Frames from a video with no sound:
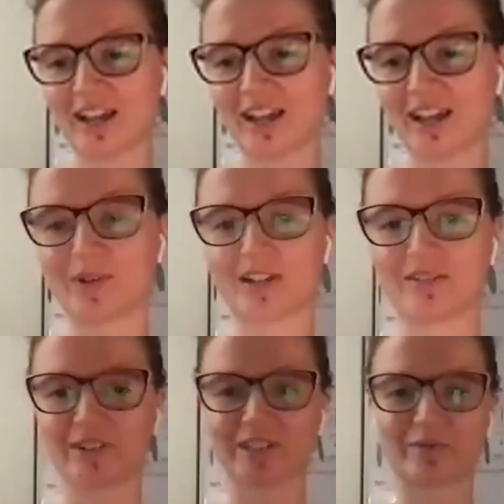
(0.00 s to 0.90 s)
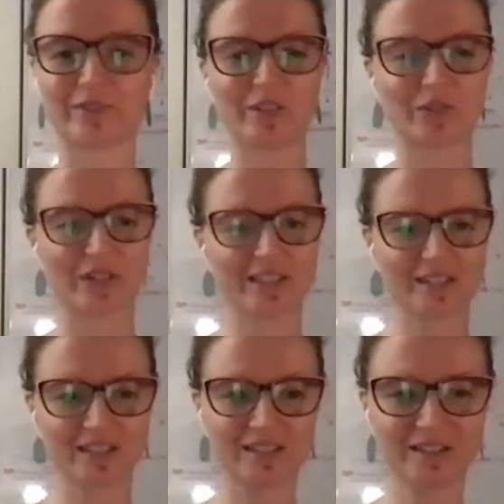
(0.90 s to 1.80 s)
the chat as well for some
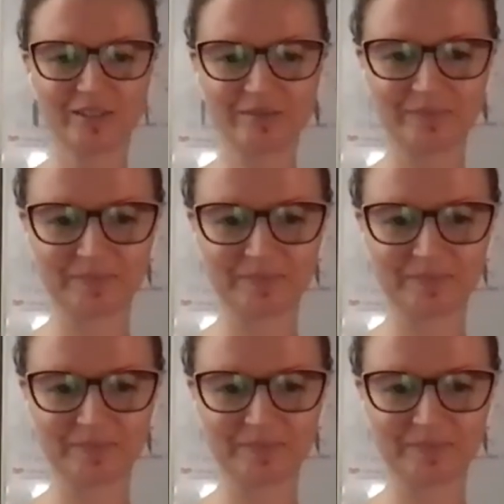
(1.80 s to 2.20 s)
resources.